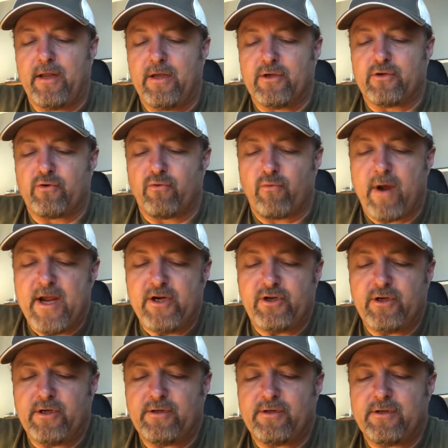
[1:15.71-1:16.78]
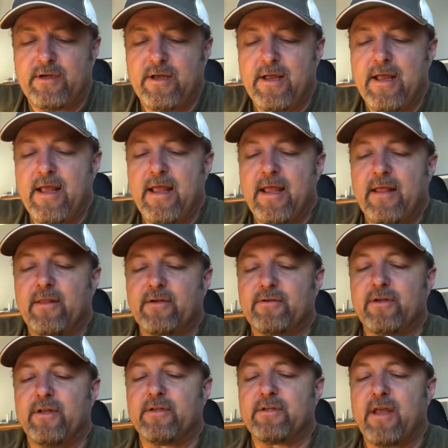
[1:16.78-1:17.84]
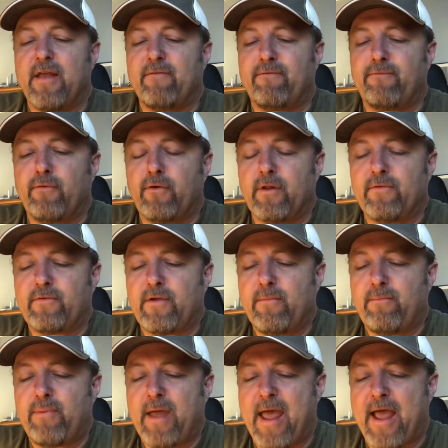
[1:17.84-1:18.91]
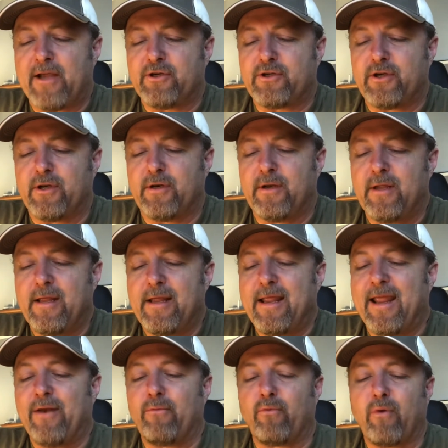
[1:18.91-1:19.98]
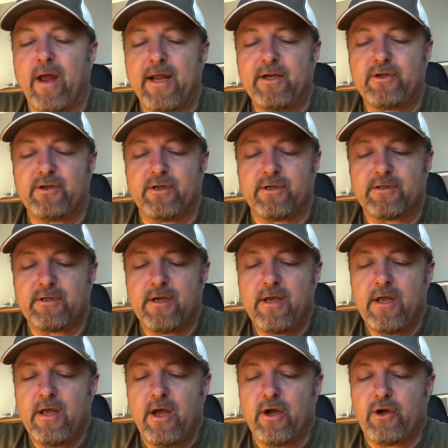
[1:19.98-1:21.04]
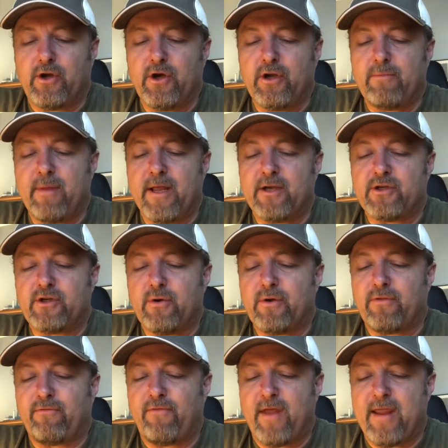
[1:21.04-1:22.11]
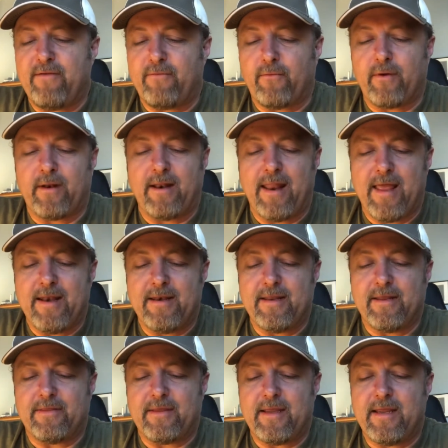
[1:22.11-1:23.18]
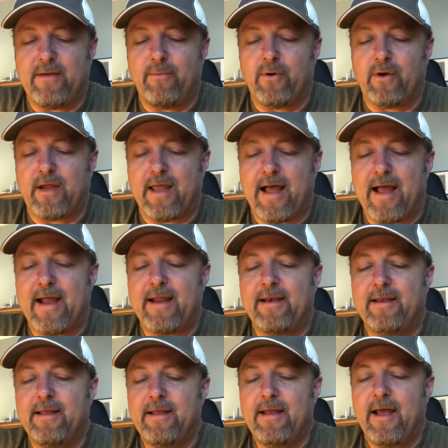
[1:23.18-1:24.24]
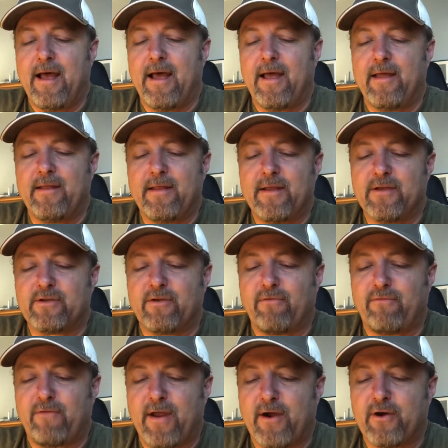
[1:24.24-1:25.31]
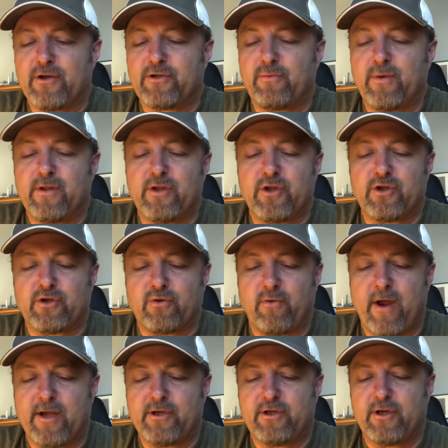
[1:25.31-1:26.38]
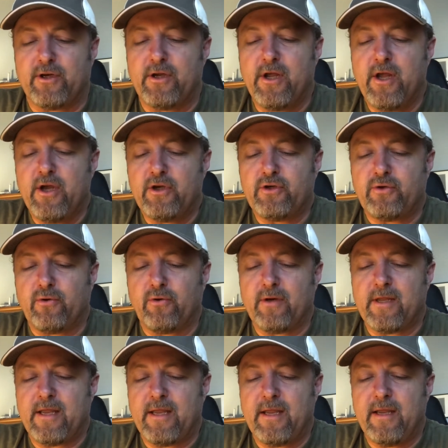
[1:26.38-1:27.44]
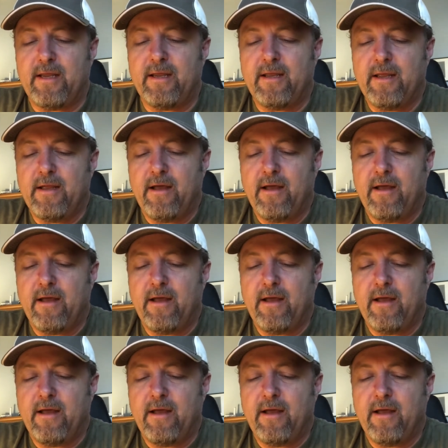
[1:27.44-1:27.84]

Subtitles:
gracious, listen to this, and full of compassion and righteous. A good man showeth favor and lendeth. He will guide his affairs with discretion. Surely he